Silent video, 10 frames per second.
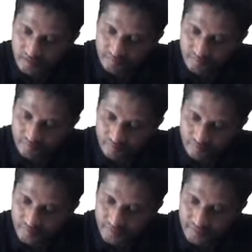f of
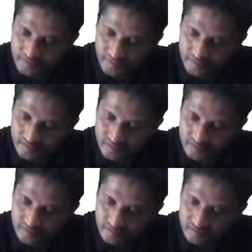minus x
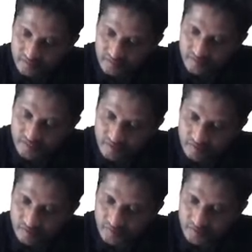is
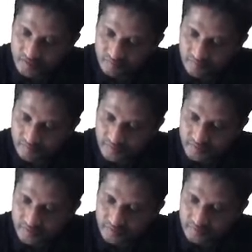equal to plus f of x.